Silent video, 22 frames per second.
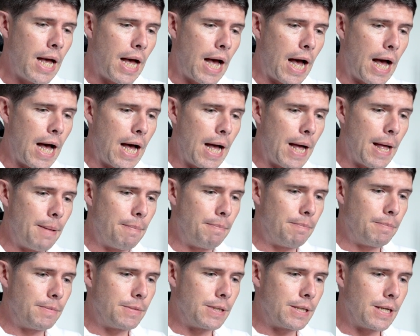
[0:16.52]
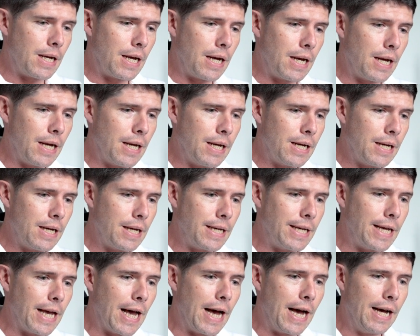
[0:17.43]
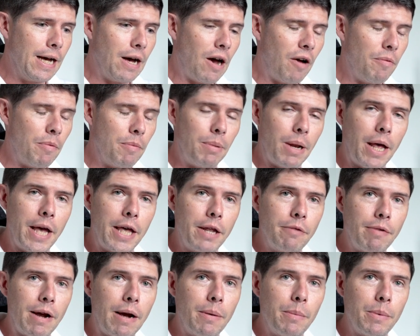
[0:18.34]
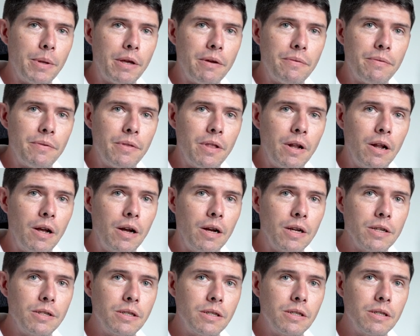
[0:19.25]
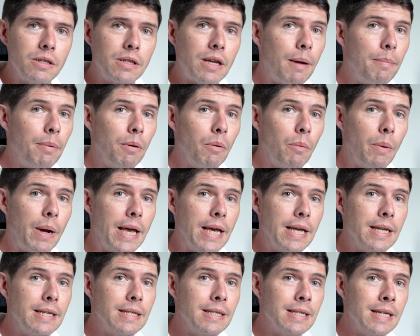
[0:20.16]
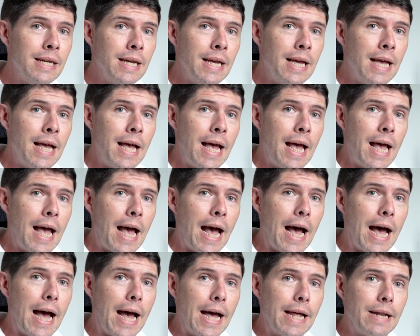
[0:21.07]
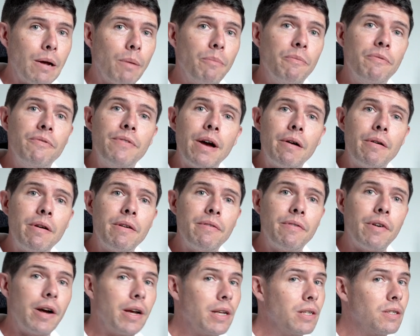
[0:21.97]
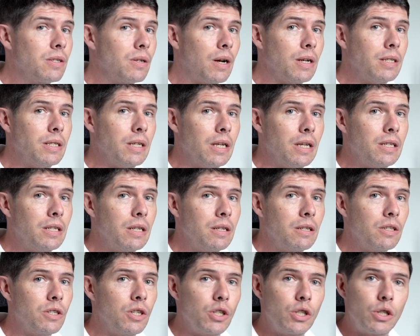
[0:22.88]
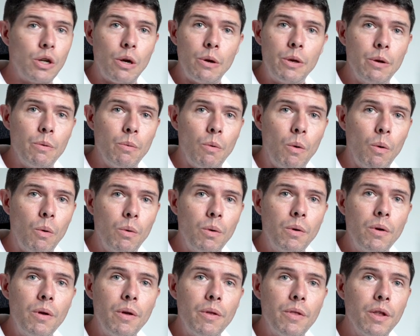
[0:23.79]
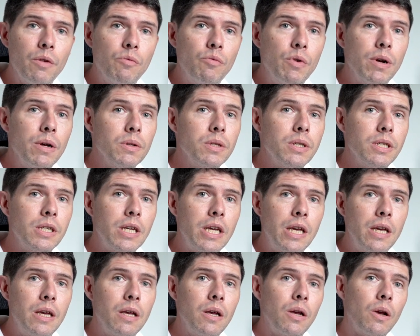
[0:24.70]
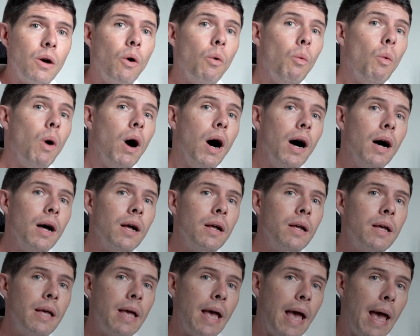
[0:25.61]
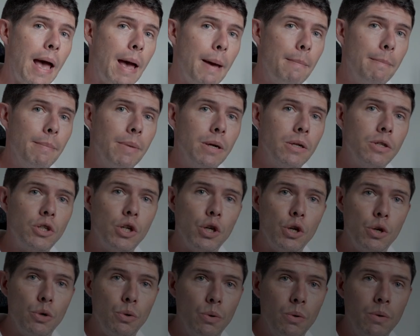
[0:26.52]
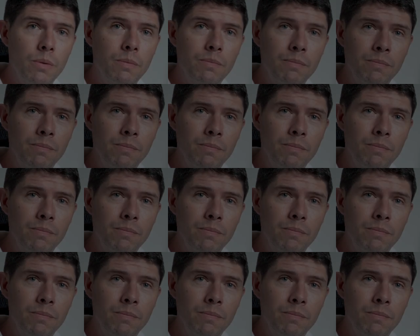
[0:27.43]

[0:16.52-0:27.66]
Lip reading: and yeah, I've been playing around with it for the last couple of weeks and I'm very excited to show you all the Realsee Galois M2.